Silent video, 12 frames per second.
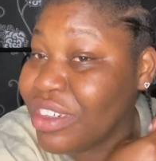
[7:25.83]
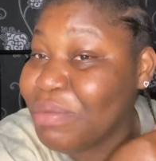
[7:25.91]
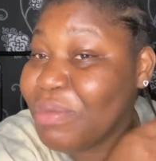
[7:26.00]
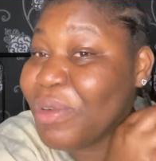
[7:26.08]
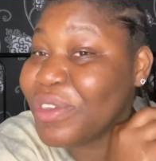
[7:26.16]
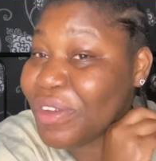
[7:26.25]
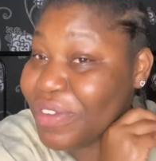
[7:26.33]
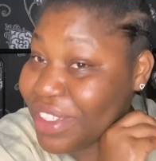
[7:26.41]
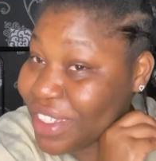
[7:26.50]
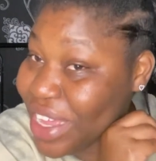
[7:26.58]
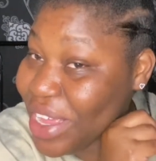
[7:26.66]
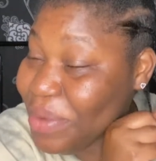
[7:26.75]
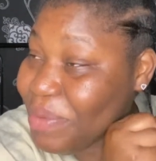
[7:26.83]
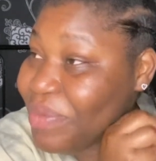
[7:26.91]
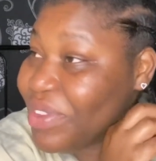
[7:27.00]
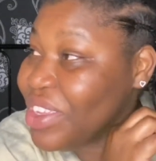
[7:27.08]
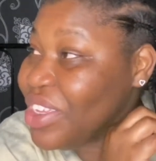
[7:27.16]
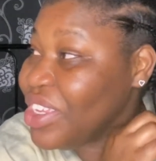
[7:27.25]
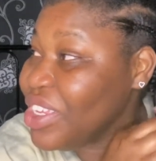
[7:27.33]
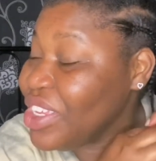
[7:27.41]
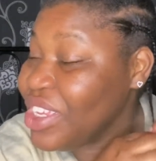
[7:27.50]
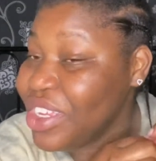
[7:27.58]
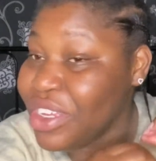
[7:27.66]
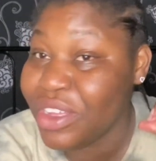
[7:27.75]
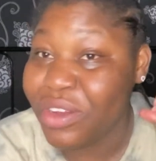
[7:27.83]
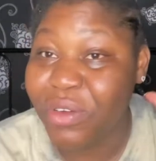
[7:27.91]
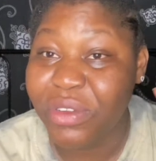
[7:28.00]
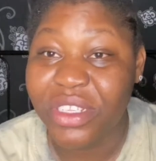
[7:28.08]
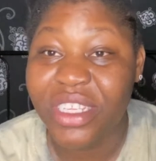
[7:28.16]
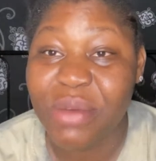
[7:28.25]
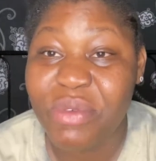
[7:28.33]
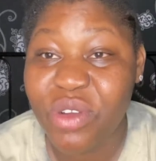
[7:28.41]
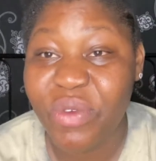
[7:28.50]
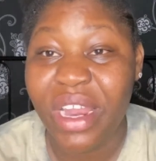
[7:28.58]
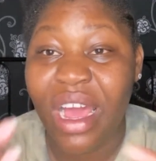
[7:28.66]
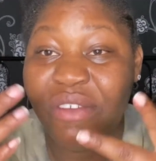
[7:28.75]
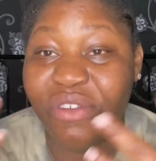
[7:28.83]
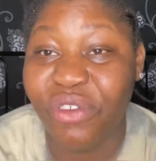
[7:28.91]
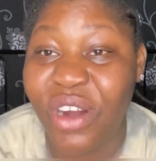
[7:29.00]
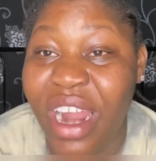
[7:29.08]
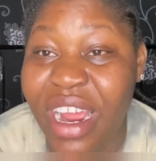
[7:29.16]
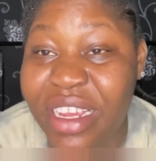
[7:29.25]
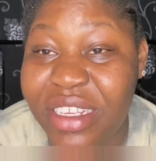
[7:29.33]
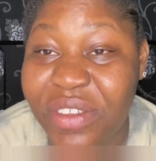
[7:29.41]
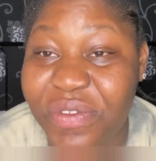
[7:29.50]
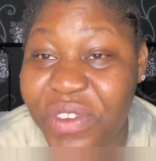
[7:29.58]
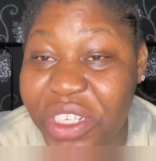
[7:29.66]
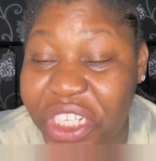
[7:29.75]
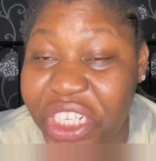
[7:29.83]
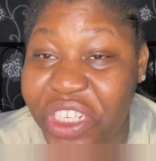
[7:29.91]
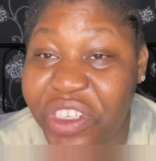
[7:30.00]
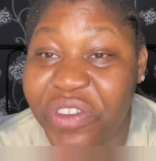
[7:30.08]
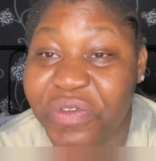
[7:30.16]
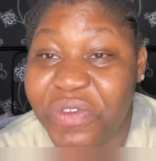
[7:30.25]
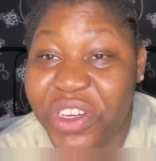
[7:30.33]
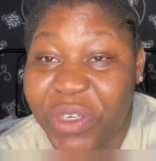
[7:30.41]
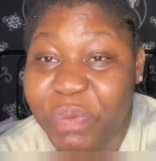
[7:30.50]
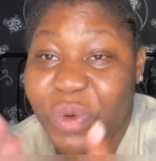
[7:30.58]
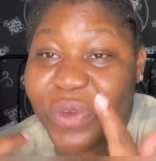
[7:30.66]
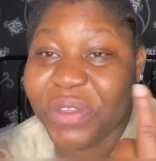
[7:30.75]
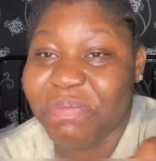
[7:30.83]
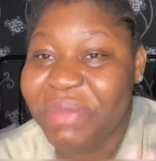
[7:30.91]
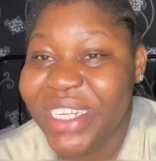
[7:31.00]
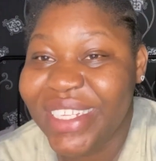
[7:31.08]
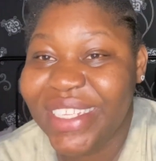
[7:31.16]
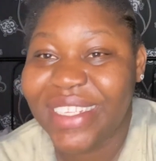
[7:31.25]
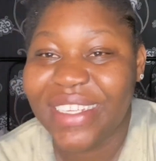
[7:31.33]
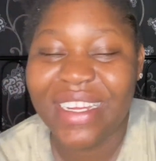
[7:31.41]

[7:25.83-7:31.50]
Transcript: Most of the time, on the table we'll have rice, fish plus meat,